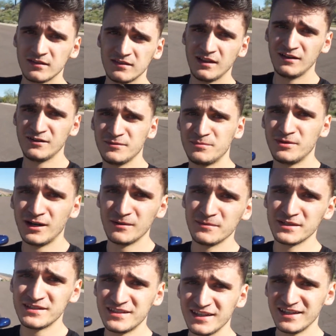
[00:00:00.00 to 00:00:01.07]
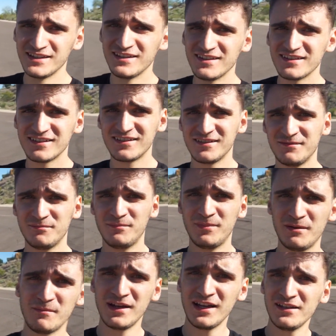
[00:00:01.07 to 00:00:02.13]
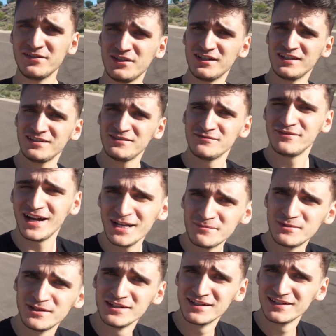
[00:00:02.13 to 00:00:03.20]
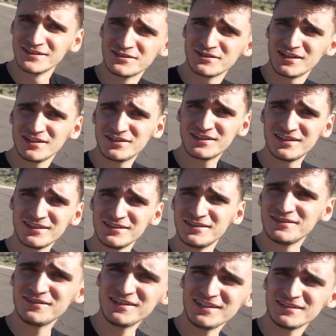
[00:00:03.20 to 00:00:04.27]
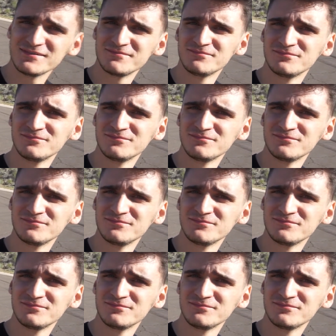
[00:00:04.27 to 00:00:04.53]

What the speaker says: Now you're probably saying, but my engine isn't vibrating, should I still do it?